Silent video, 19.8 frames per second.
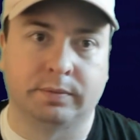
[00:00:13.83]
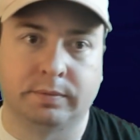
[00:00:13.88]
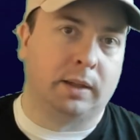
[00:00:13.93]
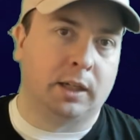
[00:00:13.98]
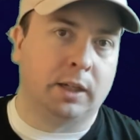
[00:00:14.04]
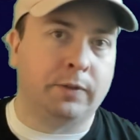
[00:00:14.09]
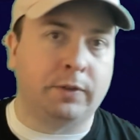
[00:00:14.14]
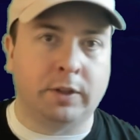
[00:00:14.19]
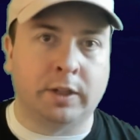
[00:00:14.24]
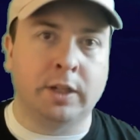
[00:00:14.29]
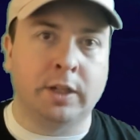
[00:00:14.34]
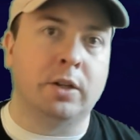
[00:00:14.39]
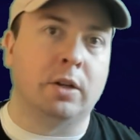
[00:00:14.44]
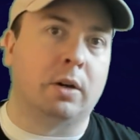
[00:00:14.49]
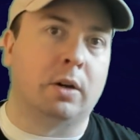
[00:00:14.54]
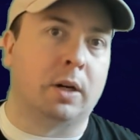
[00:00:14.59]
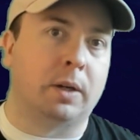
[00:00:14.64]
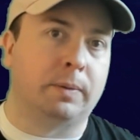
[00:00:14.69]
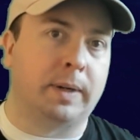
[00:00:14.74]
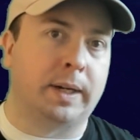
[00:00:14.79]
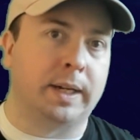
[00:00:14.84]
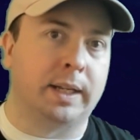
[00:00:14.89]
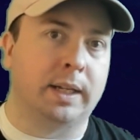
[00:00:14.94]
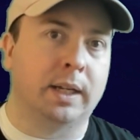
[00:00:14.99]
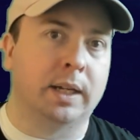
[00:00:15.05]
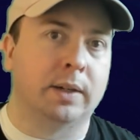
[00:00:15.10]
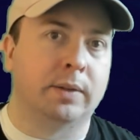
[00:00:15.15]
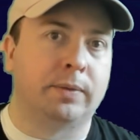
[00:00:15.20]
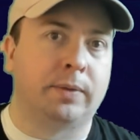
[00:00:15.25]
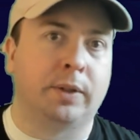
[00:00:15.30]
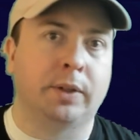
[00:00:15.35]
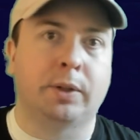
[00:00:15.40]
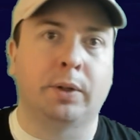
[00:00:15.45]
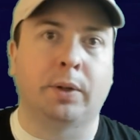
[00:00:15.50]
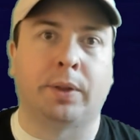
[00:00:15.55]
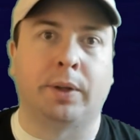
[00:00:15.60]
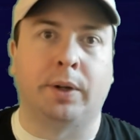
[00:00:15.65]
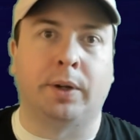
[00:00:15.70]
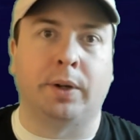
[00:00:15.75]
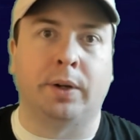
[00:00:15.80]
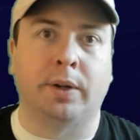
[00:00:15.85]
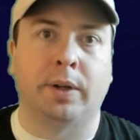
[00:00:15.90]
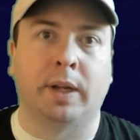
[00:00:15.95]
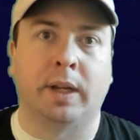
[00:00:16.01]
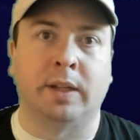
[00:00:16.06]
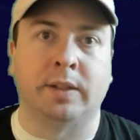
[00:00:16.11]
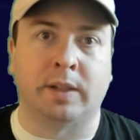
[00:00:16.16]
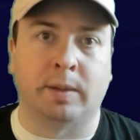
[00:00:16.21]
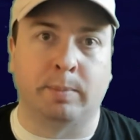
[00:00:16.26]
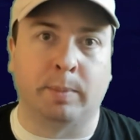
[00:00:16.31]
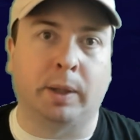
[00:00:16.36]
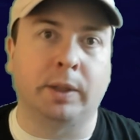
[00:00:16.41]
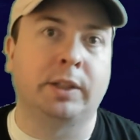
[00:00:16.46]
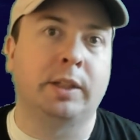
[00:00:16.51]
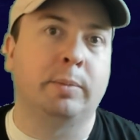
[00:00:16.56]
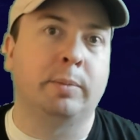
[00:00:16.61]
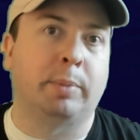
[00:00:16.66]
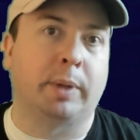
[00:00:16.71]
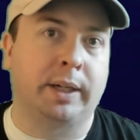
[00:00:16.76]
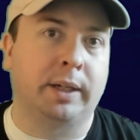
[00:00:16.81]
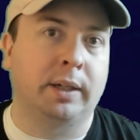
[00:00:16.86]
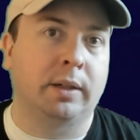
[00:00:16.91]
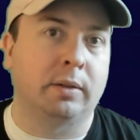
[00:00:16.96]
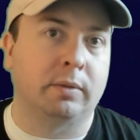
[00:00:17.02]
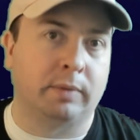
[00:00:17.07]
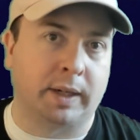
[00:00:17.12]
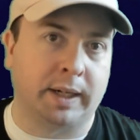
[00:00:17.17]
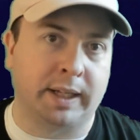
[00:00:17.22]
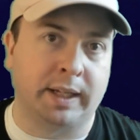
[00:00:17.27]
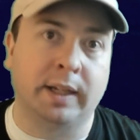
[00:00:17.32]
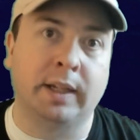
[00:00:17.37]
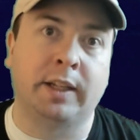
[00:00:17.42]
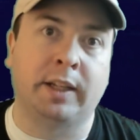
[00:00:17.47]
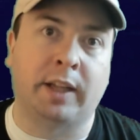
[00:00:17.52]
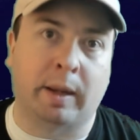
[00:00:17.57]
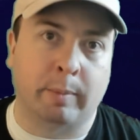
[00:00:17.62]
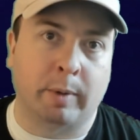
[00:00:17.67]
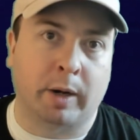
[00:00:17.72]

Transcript: If you didn't know already, VerticalThird is a multiplayer-ready game